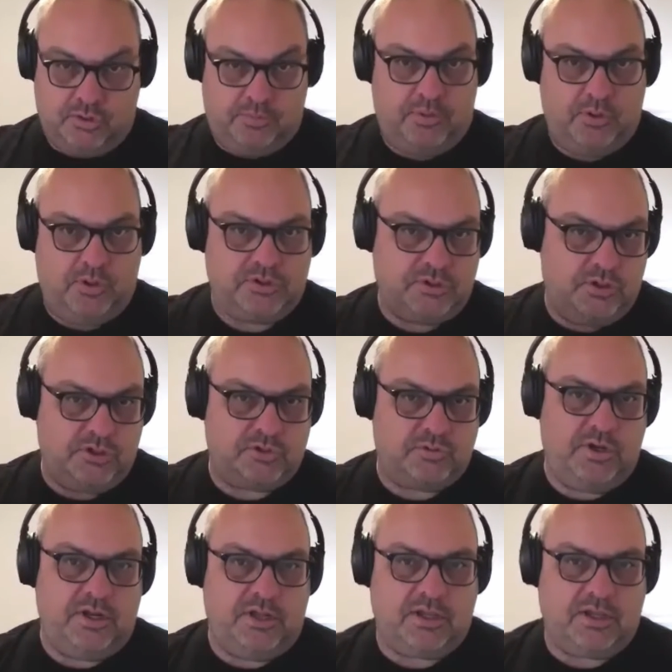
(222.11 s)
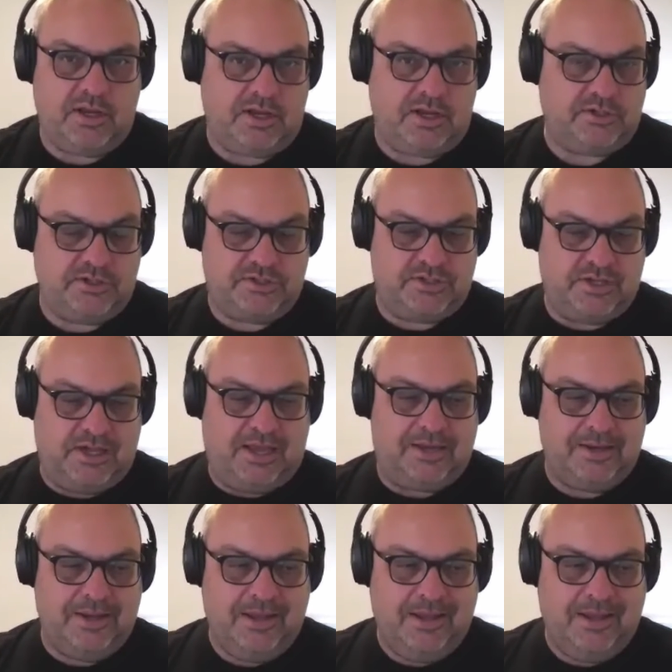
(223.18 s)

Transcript: the person who's reading it, can actually start